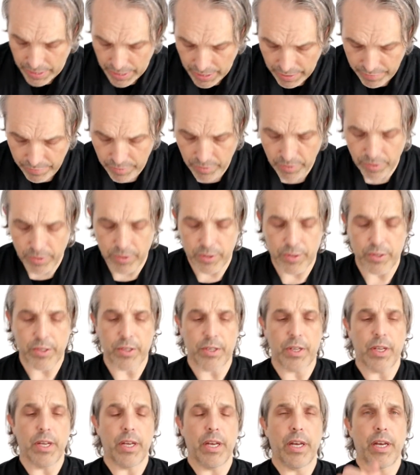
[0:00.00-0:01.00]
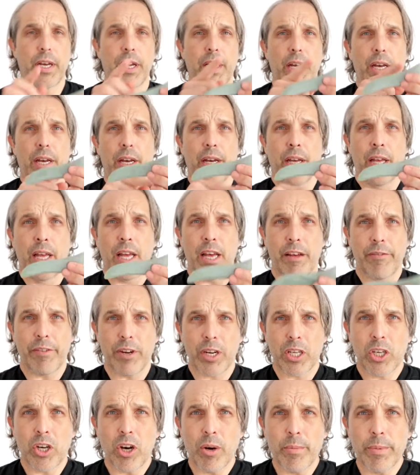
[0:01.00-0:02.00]
I've got a
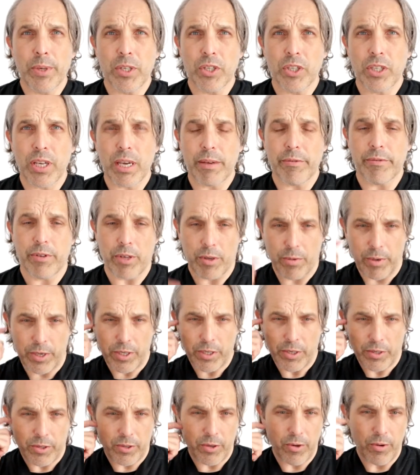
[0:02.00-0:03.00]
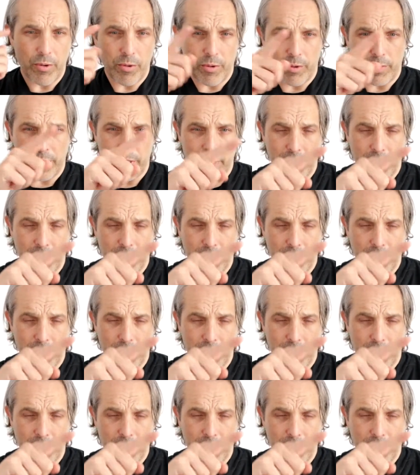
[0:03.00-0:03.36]
very common shape for a gua sha tool,